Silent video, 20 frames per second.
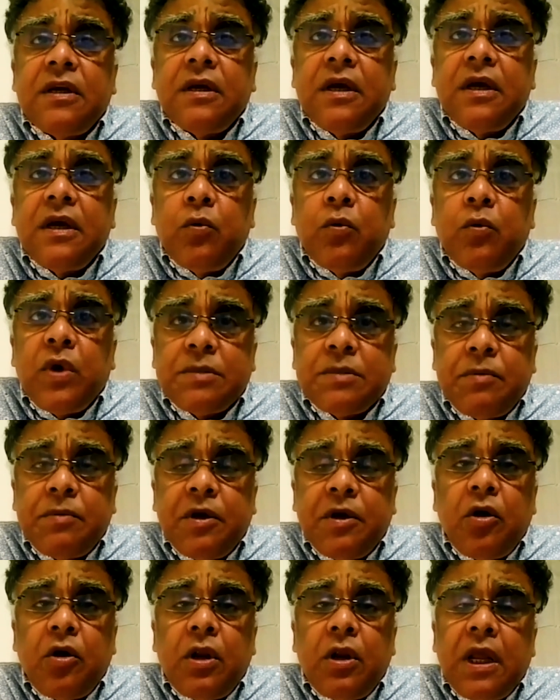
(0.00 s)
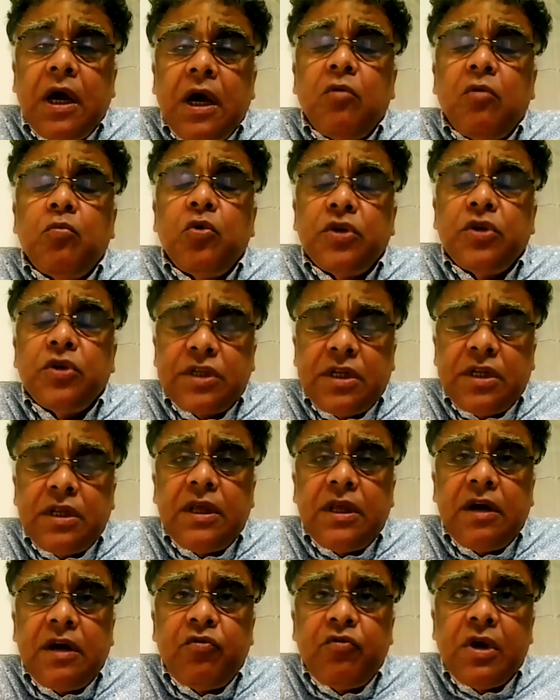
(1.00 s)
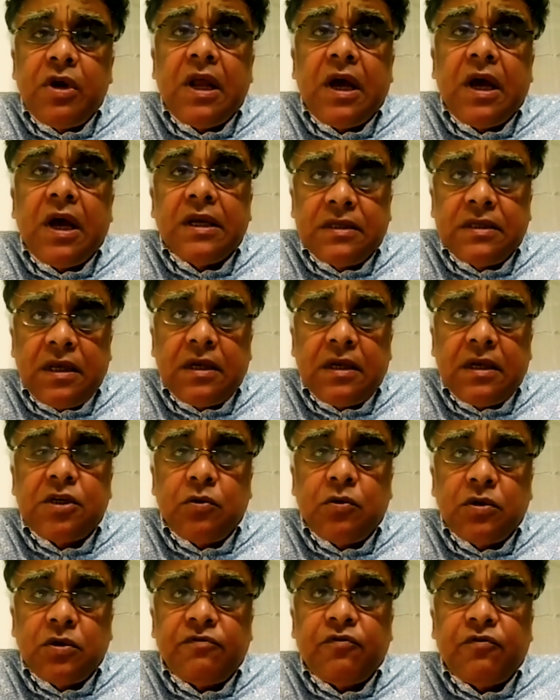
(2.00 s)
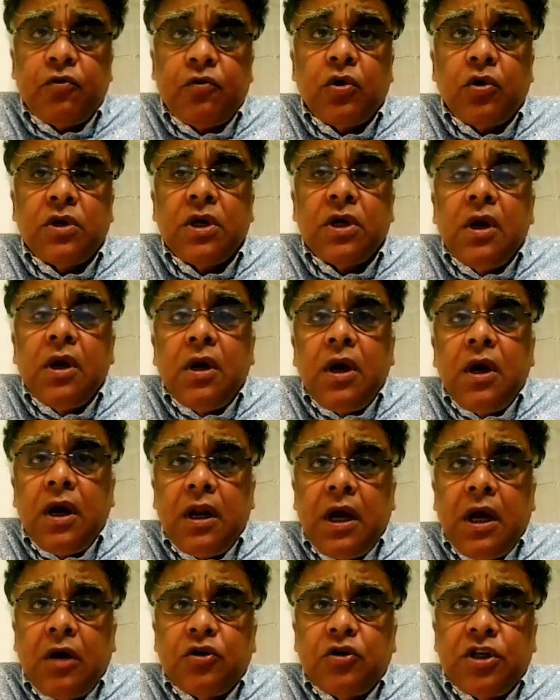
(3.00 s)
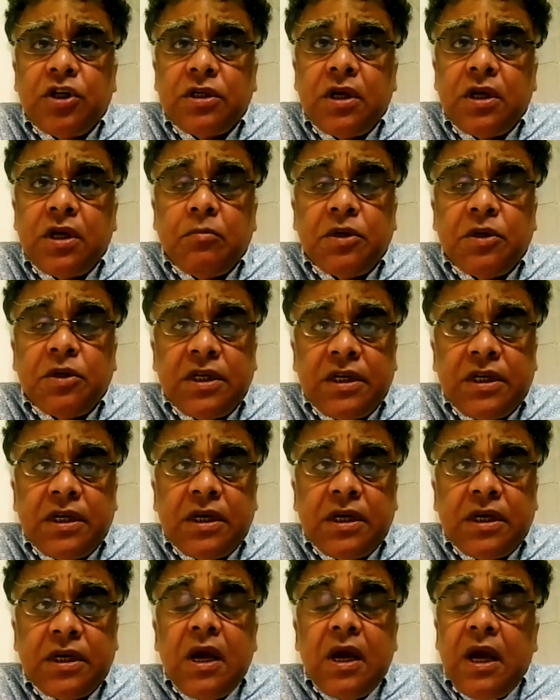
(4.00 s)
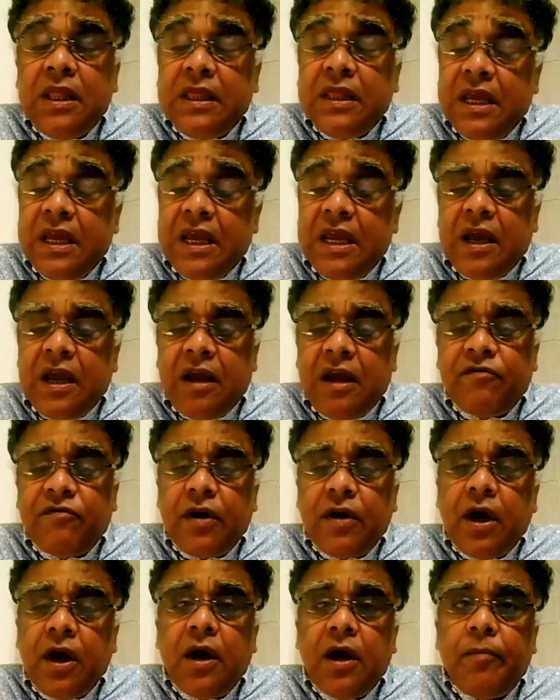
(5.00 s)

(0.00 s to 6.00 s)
Mind you, the left in West Bengal now, mostly they have realized that she was a fraud and how she has harmed the city.